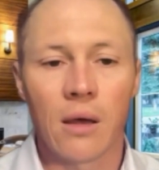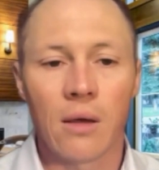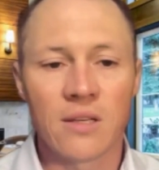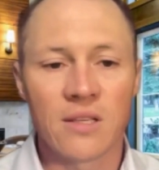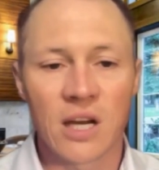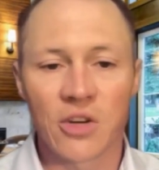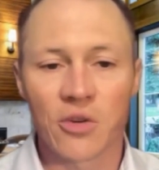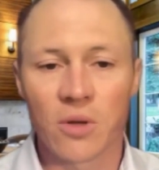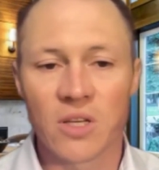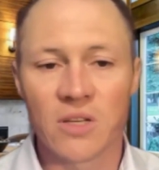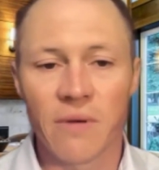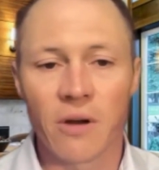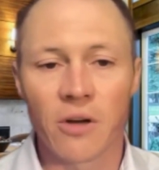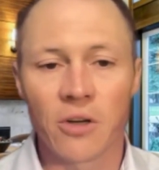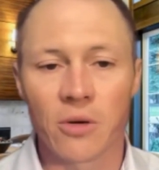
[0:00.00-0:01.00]
sexual
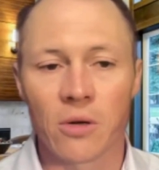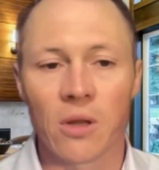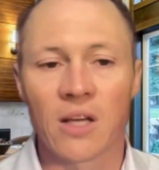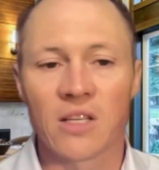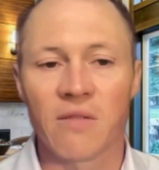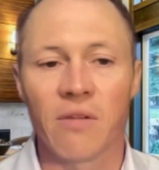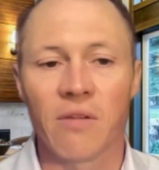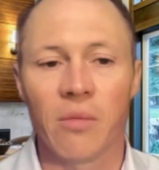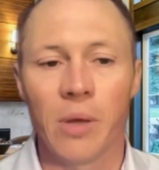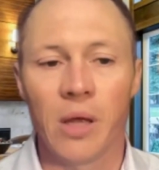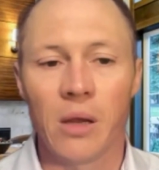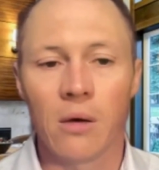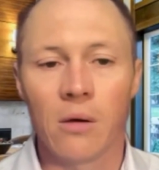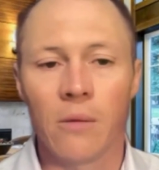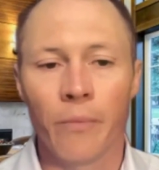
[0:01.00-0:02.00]
dysfunction or loss of
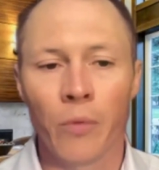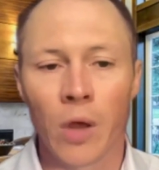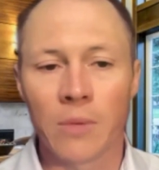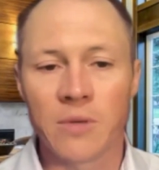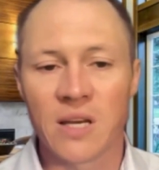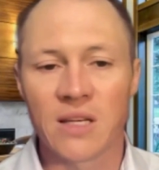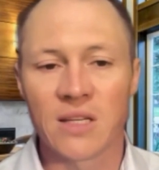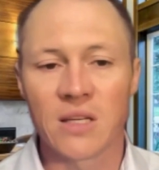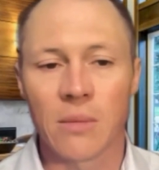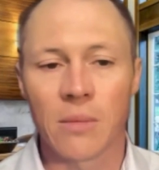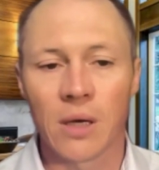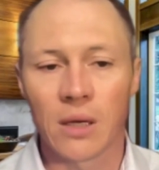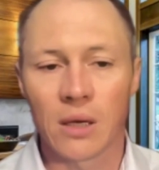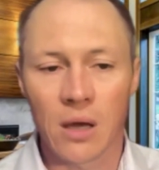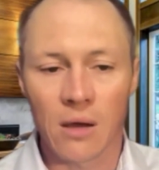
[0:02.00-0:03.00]
libido, upset
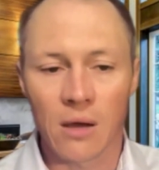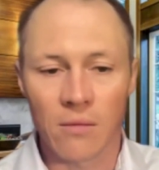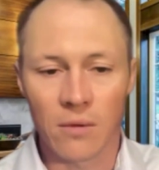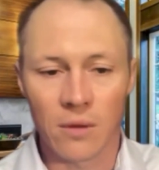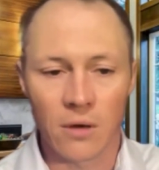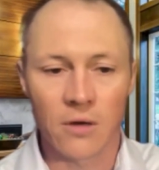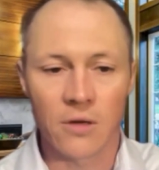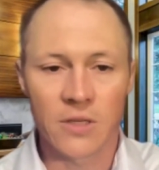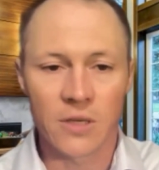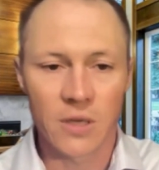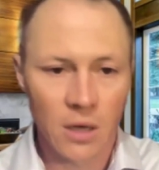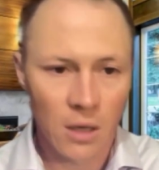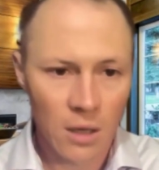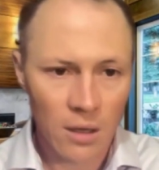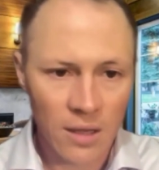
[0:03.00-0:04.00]
stomach. Not there's
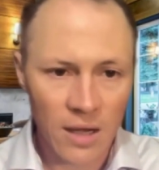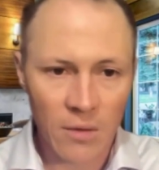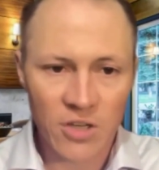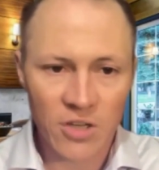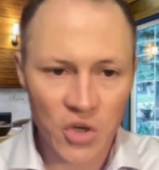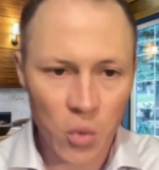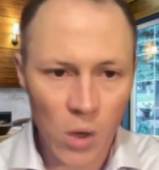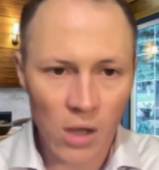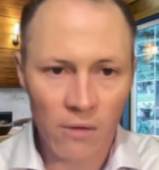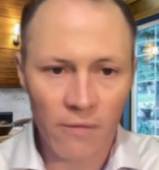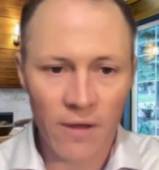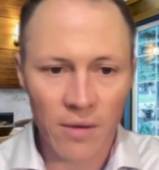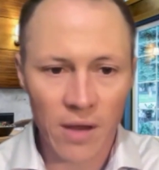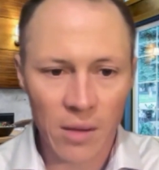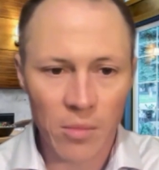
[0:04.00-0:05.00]
That was 12
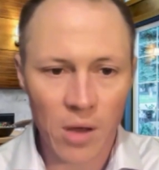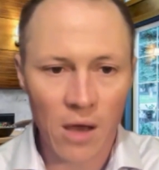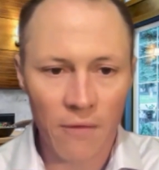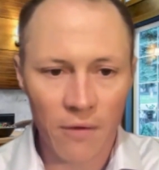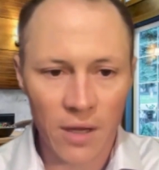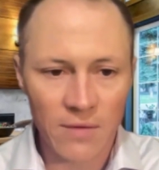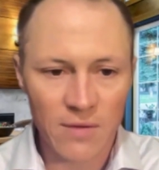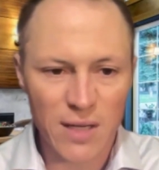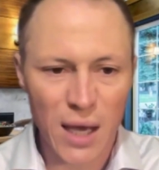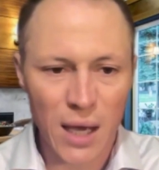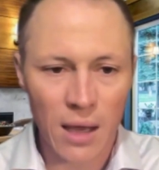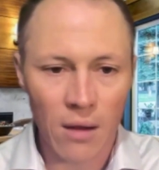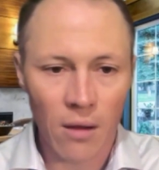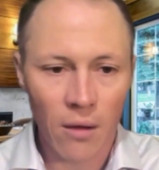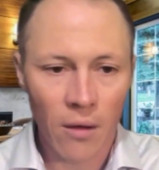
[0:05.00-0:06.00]
I named off, and he's
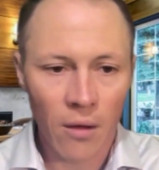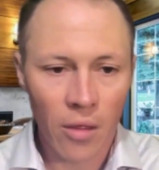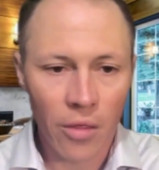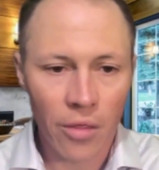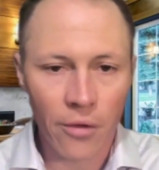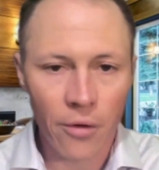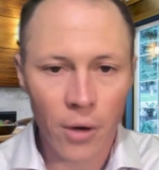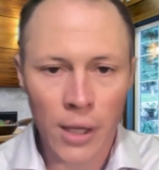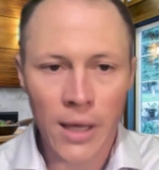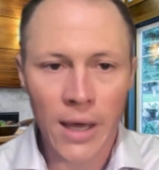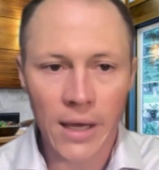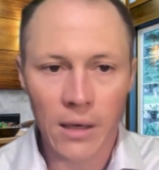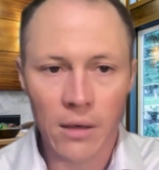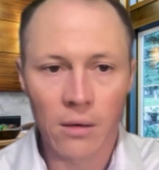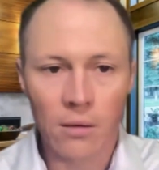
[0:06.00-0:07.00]
got
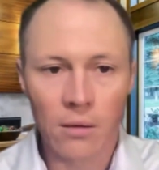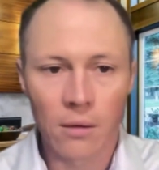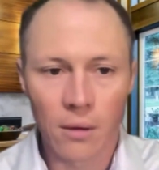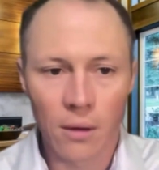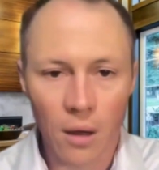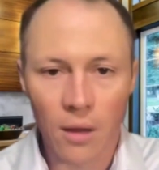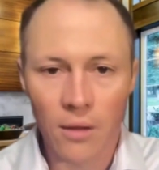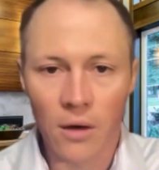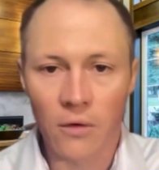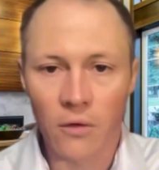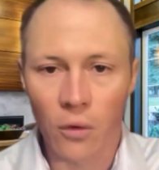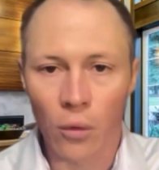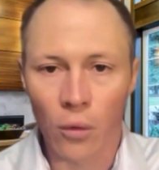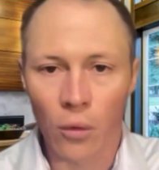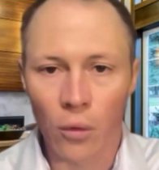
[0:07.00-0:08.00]
38 on there
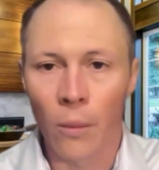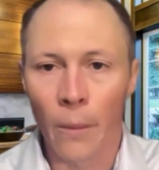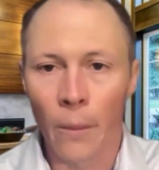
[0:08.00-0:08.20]
total.